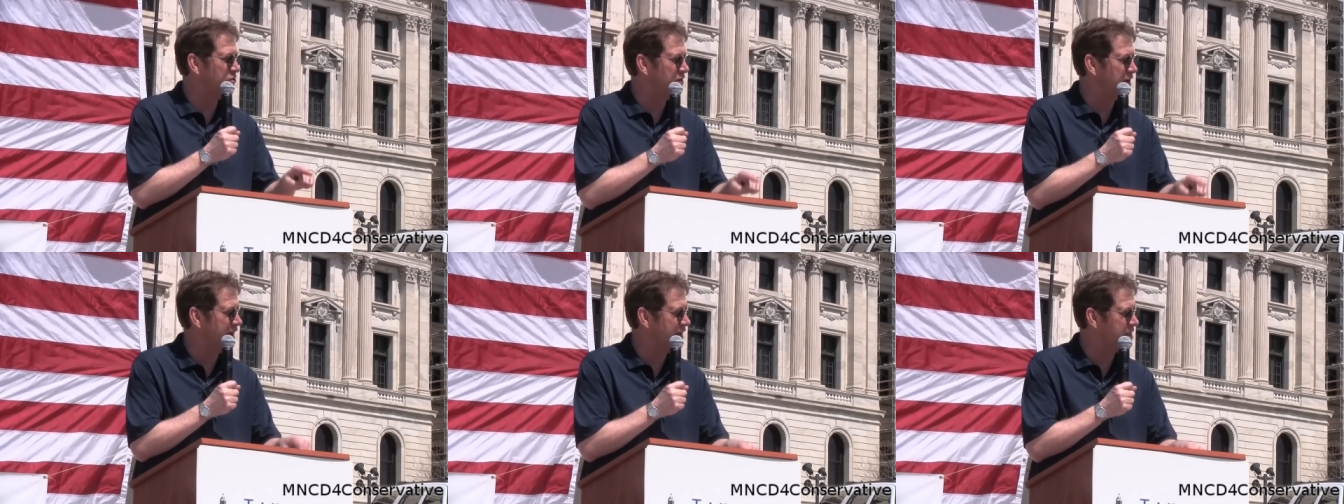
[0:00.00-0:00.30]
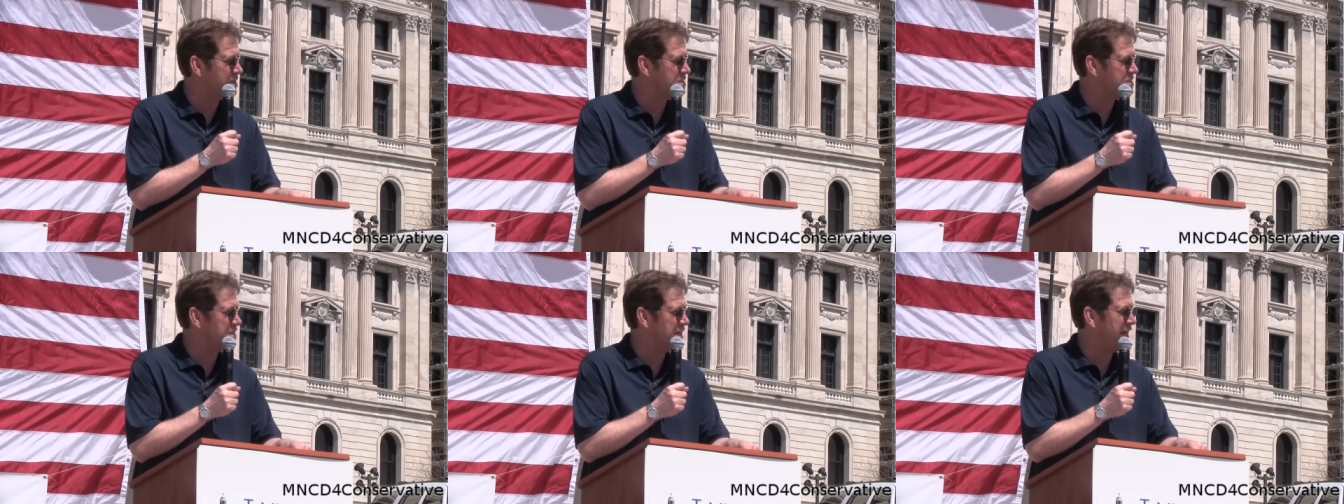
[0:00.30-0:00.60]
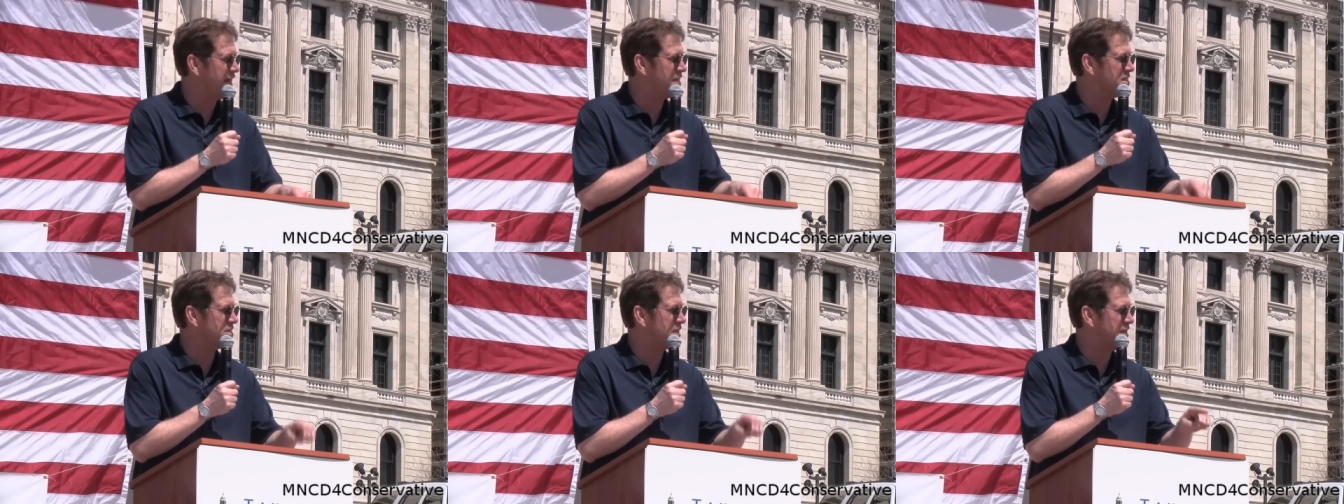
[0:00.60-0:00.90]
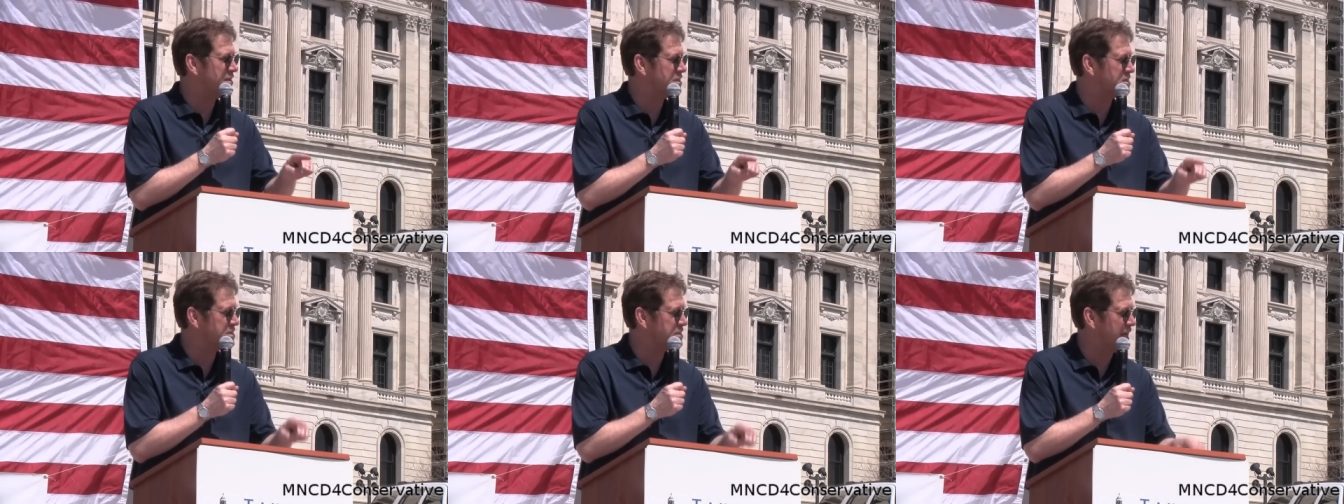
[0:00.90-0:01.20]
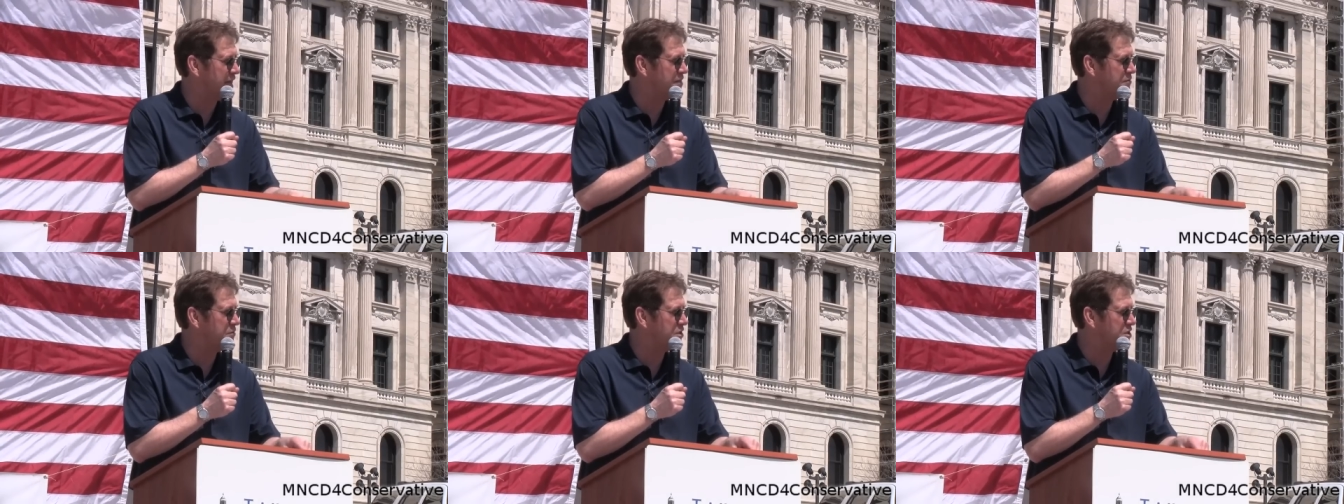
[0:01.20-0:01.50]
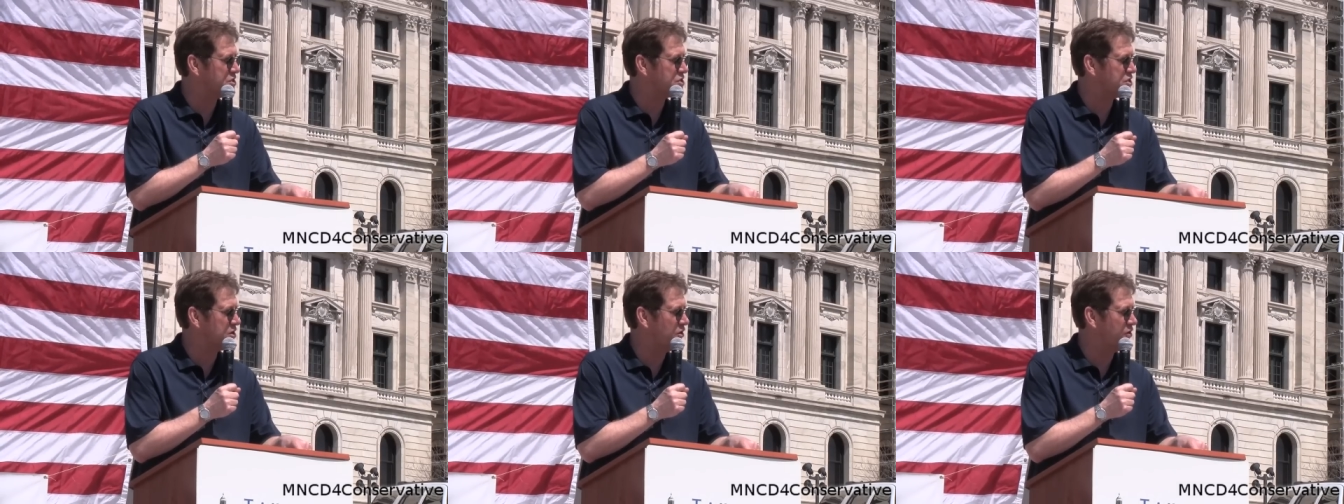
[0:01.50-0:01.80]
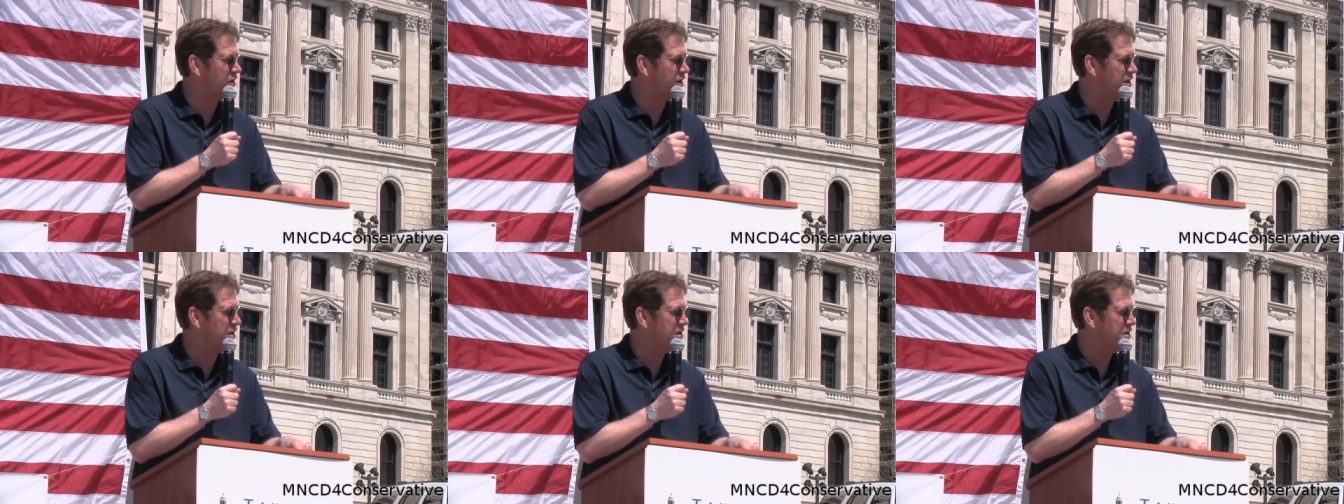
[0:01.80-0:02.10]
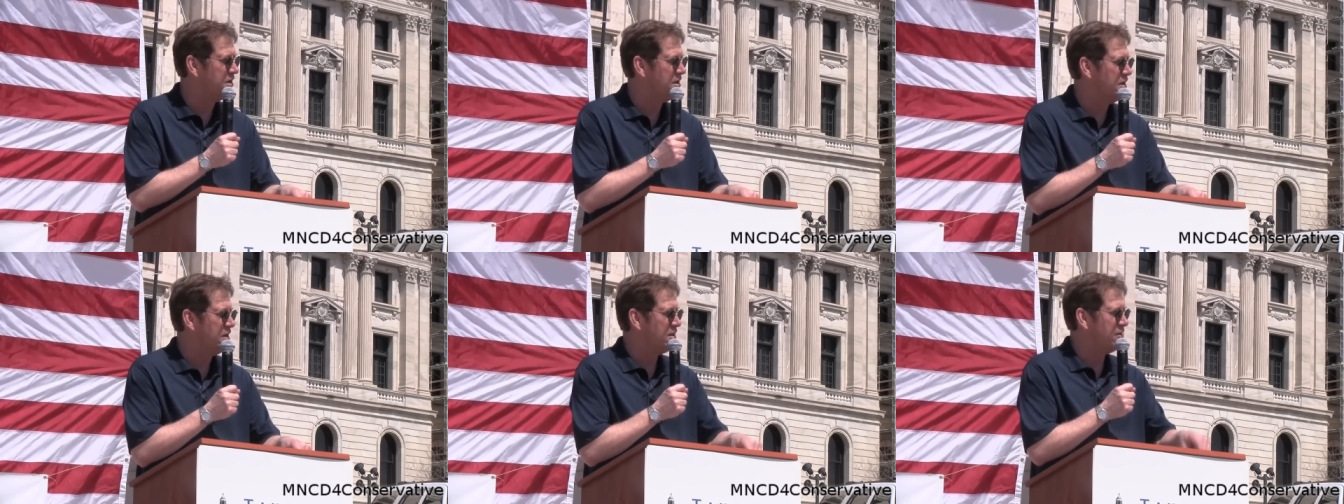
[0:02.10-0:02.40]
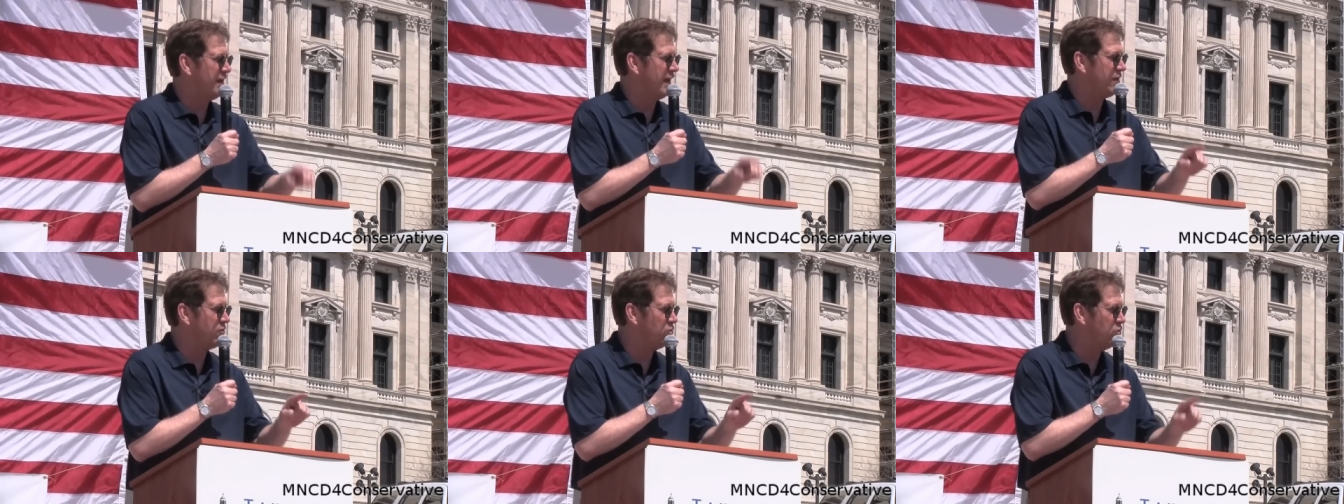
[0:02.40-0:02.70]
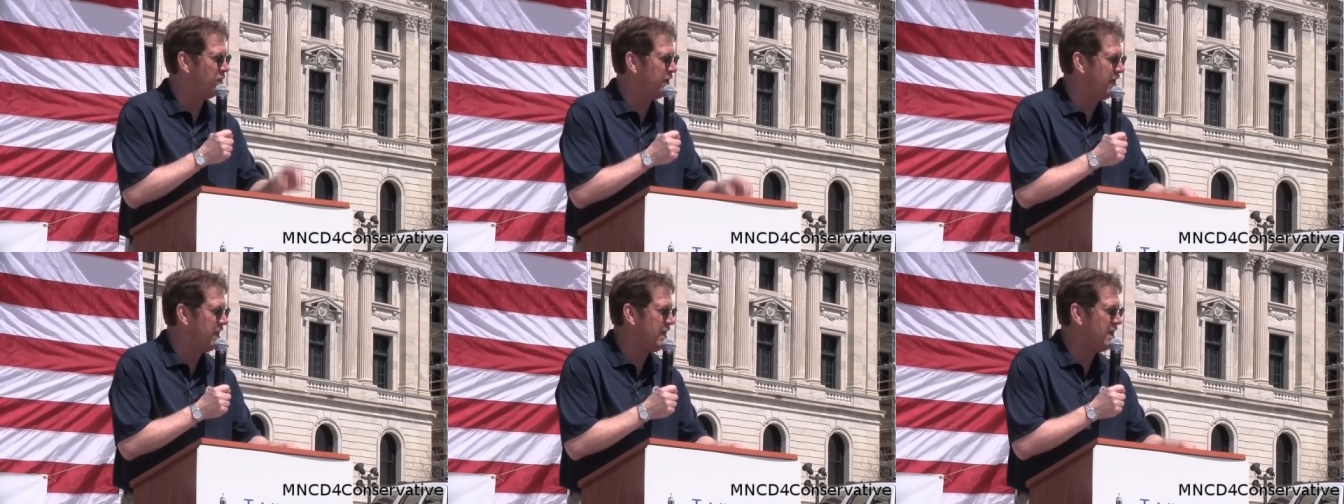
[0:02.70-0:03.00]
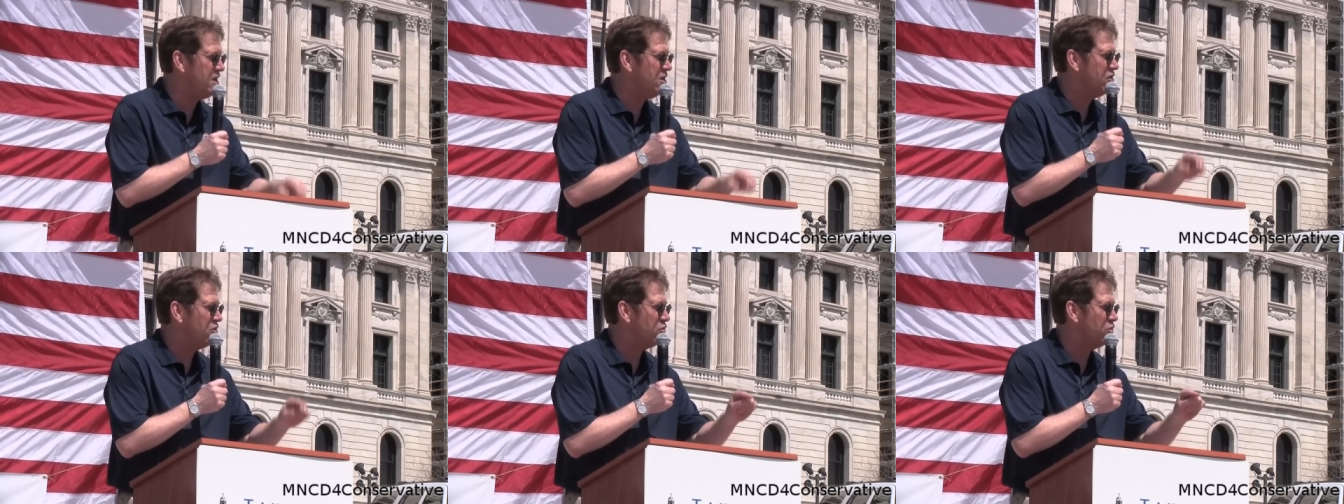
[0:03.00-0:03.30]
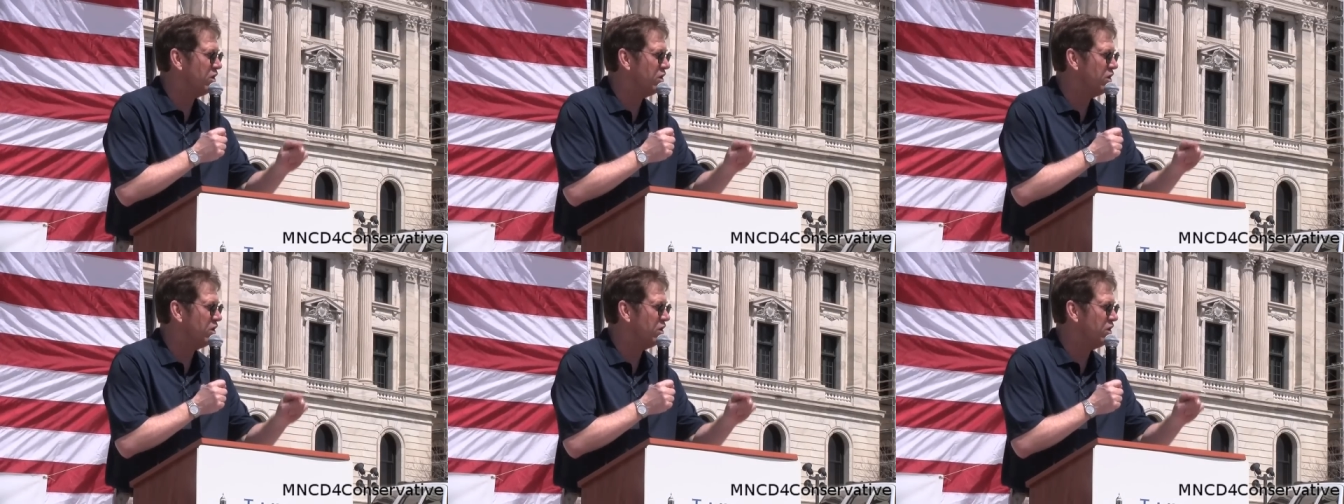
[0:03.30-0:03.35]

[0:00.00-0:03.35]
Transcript: United States and the state of Minnesota that we